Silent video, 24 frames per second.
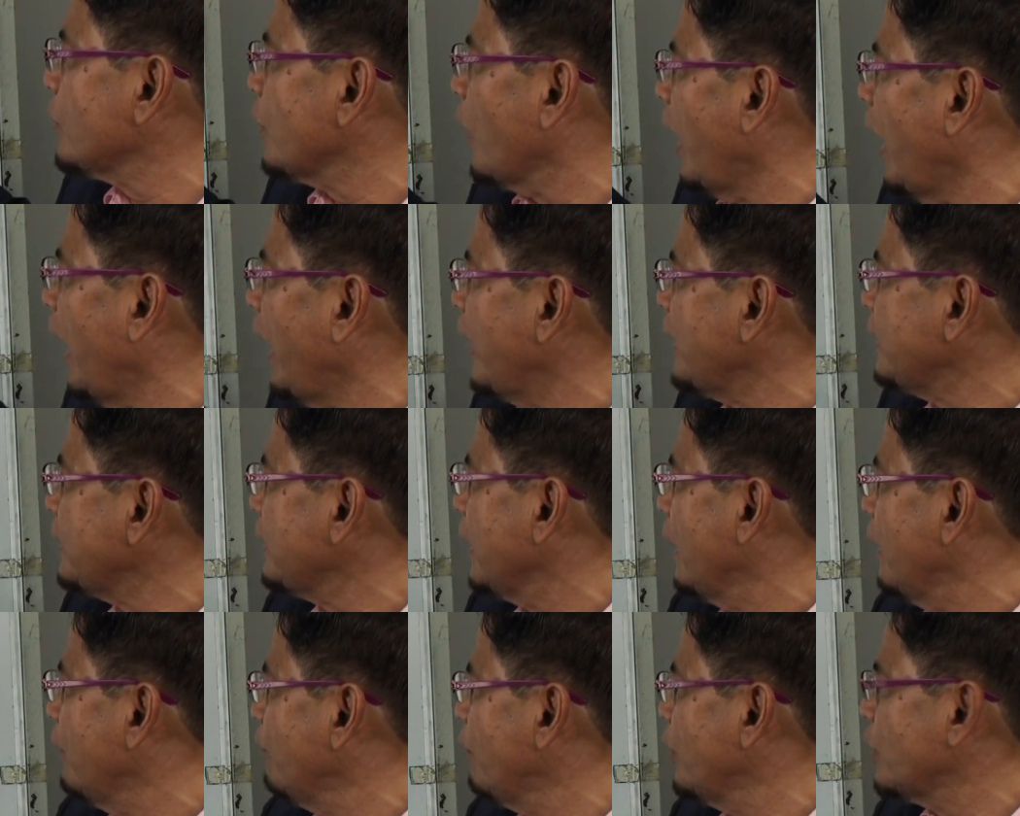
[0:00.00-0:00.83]
your eyes,
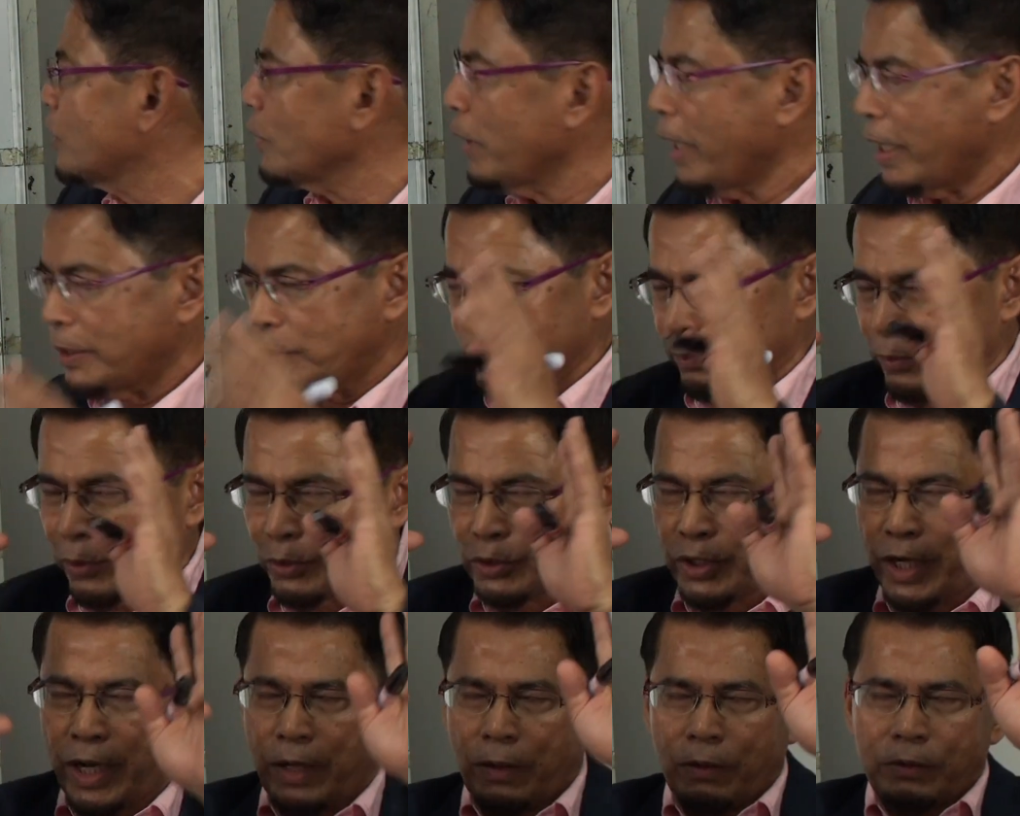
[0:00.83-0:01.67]
visualize, you
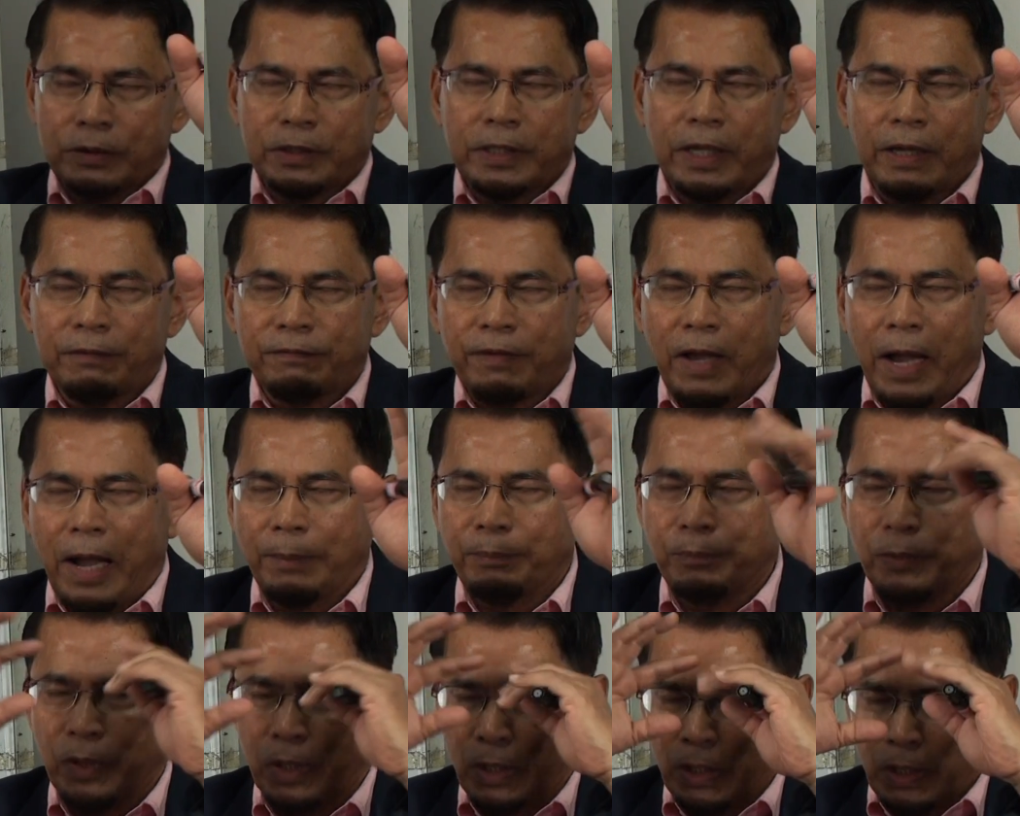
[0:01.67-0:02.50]
project yourself
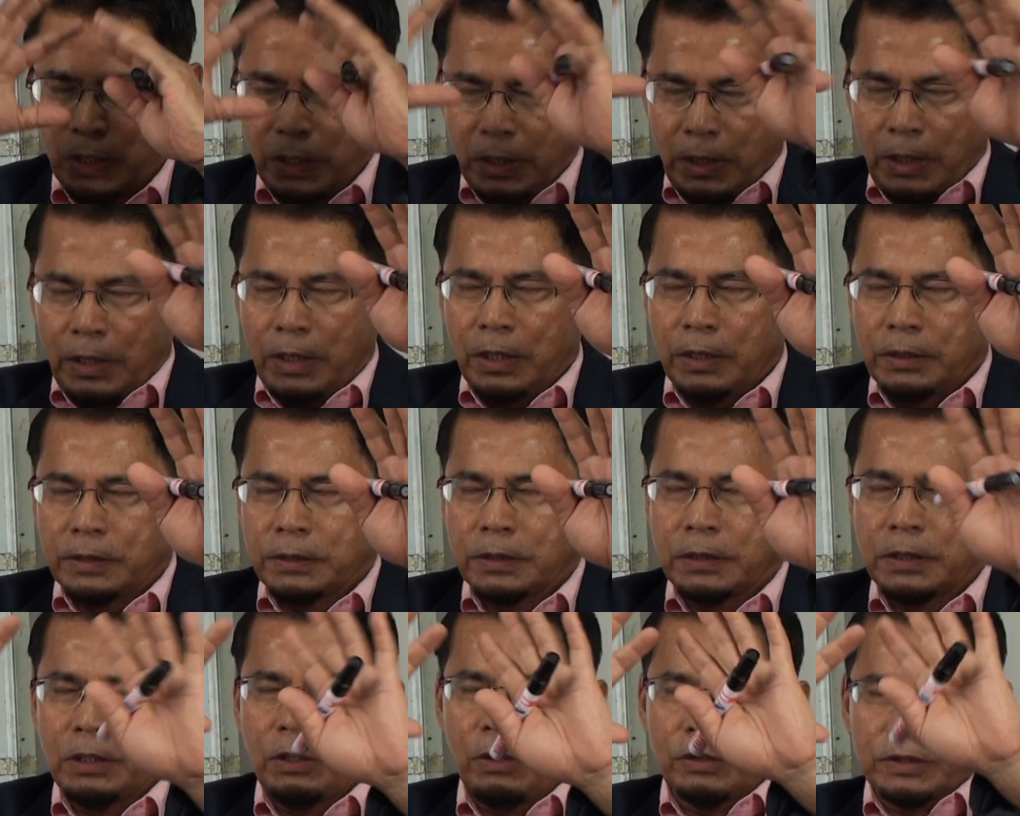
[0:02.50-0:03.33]
up,
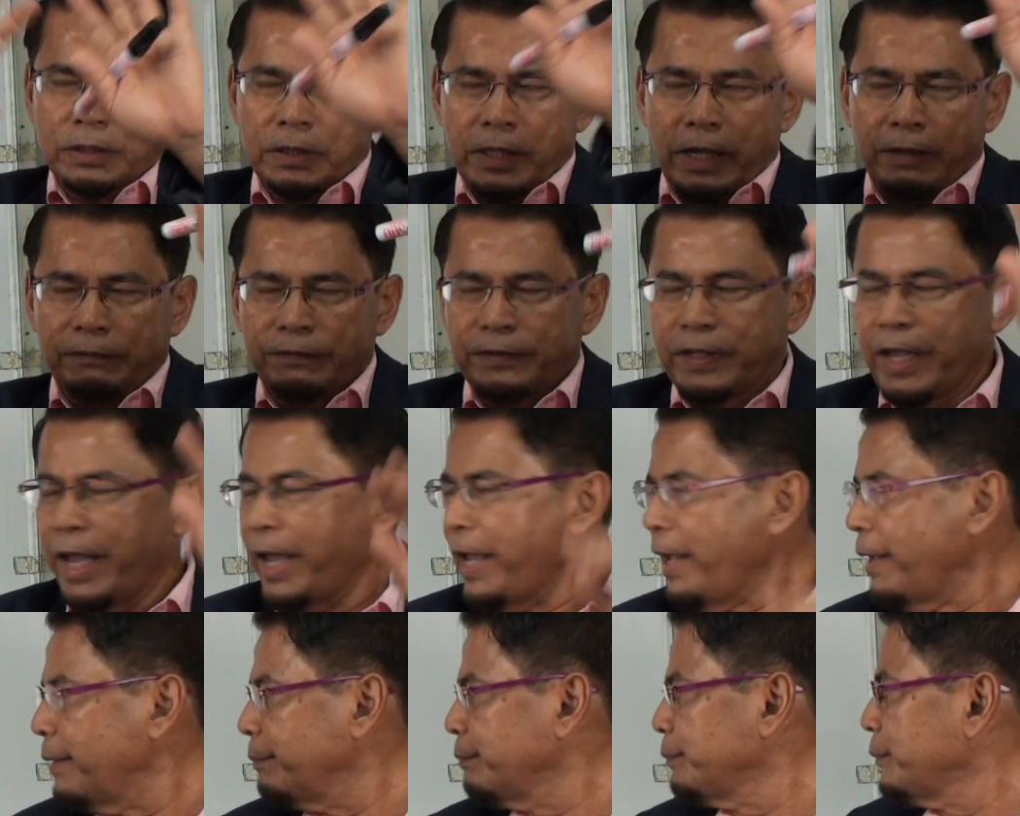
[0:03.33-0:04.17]
see yourself
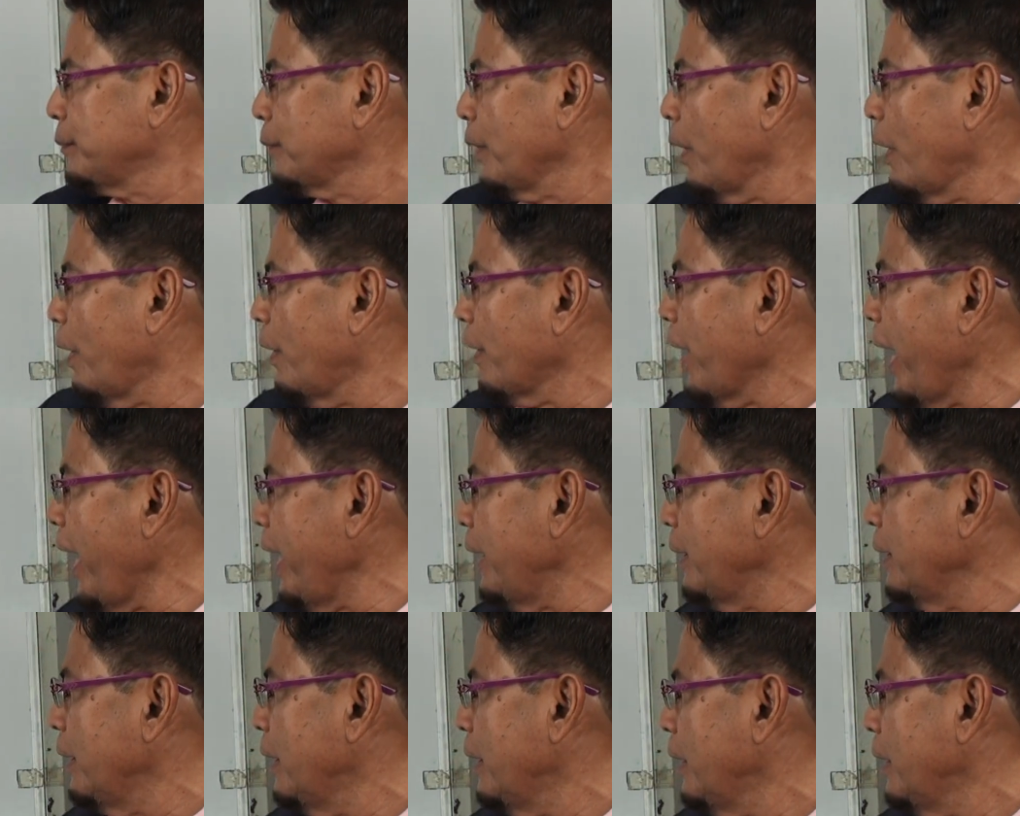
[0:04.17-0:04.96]
there, all right,